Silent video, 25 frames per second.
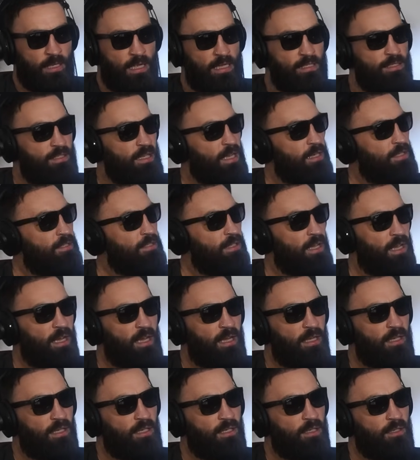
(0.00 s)
Is this,
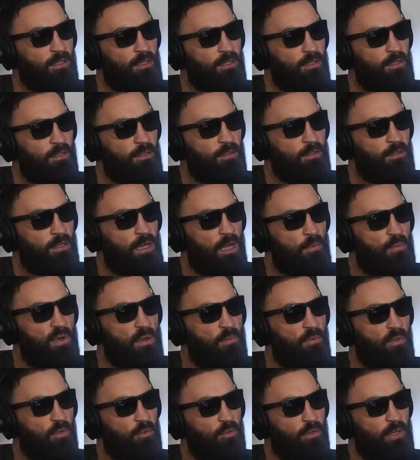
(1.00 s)
are we
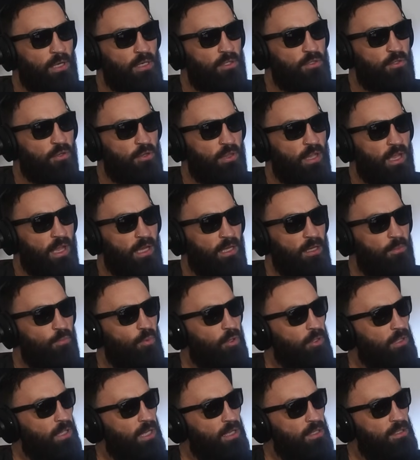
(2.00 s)
able to do this on the Hingy
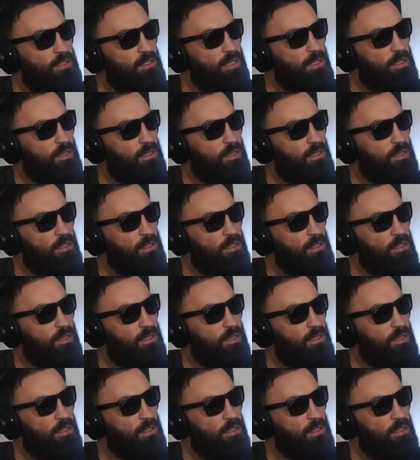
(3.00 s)
podcast?